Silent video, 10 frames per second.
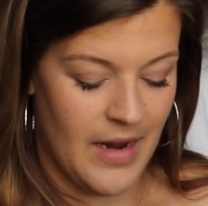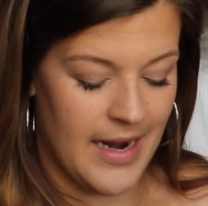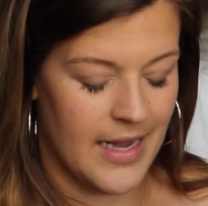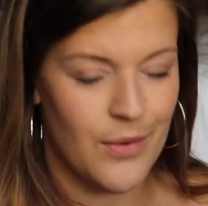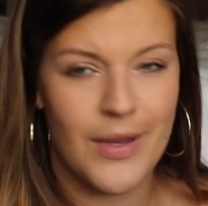I
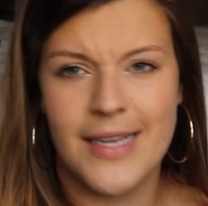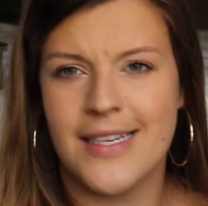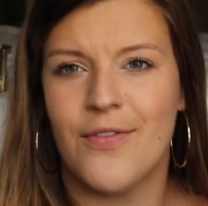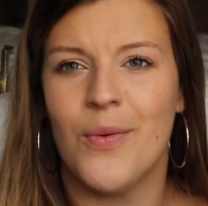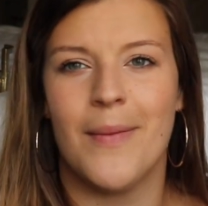kind of realized
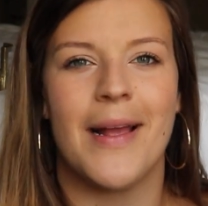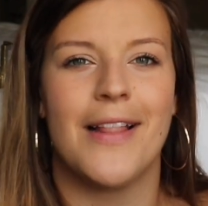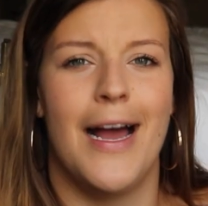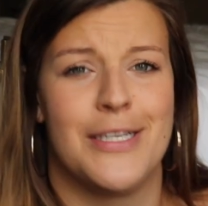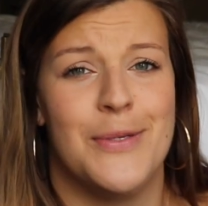everyone in my
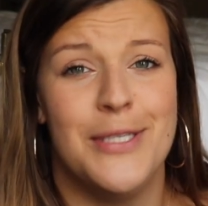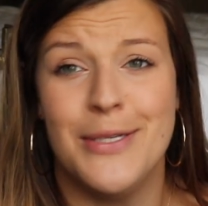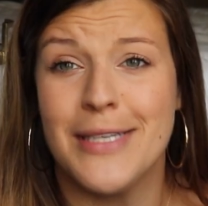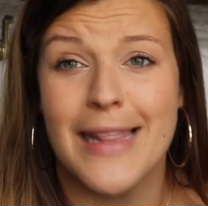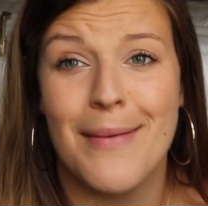class was
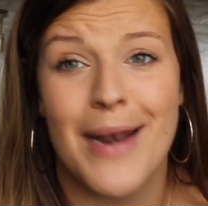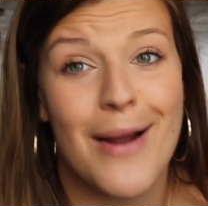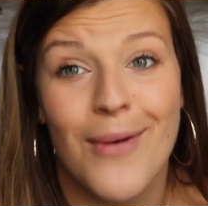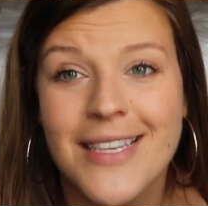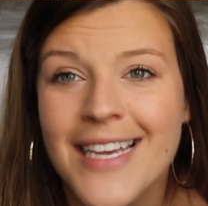using them and I
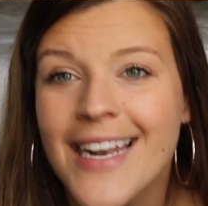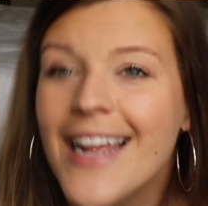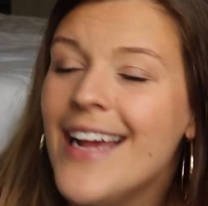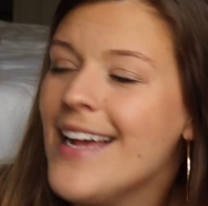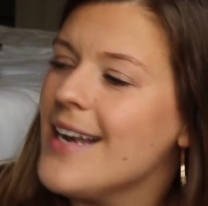wasn't.
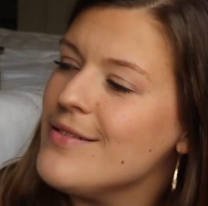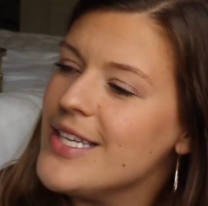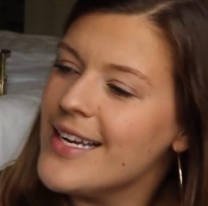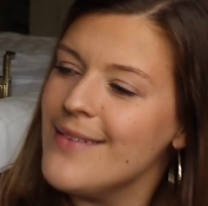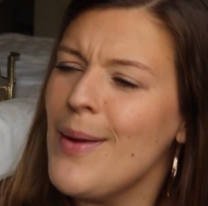And I was
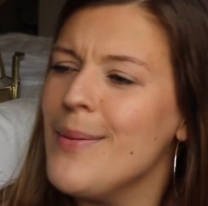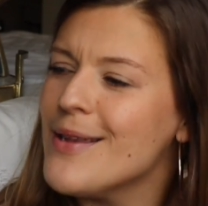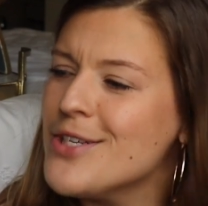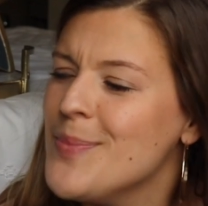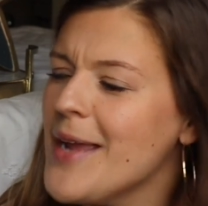like, maybe
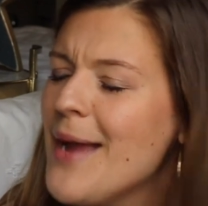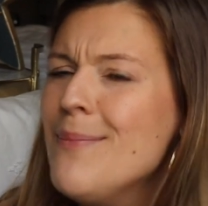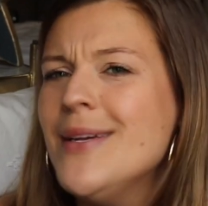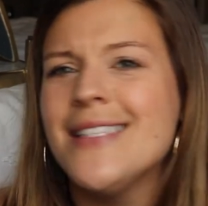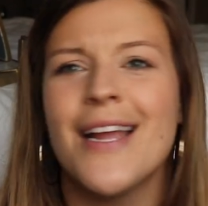there's something
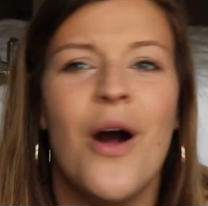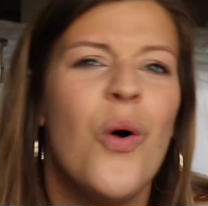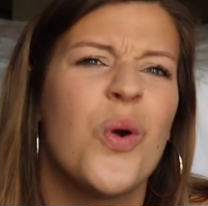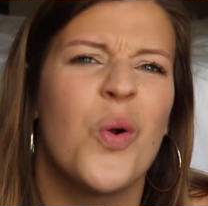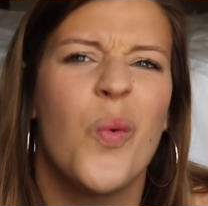I'm missing. I'll
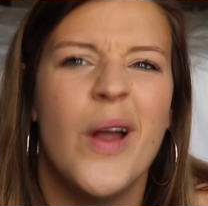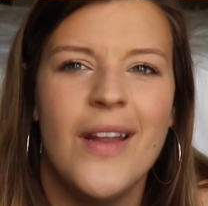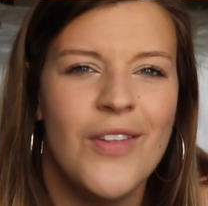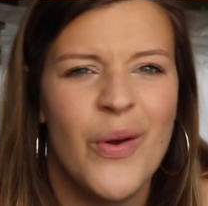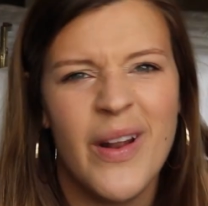order one
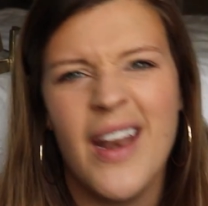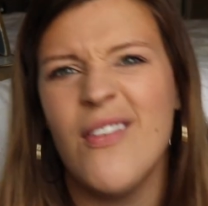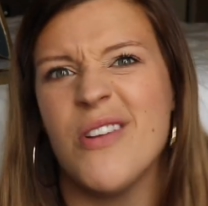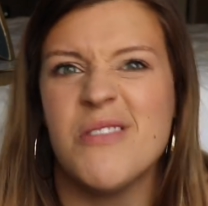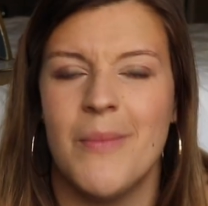even though I
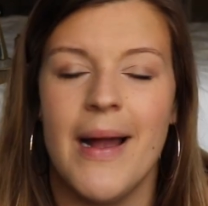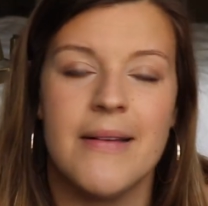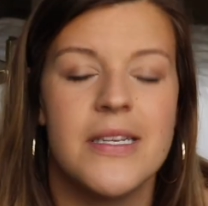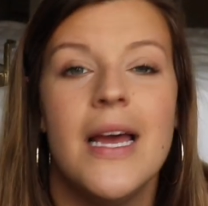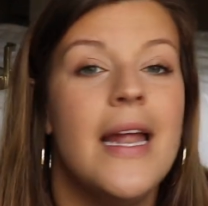never use a mouse.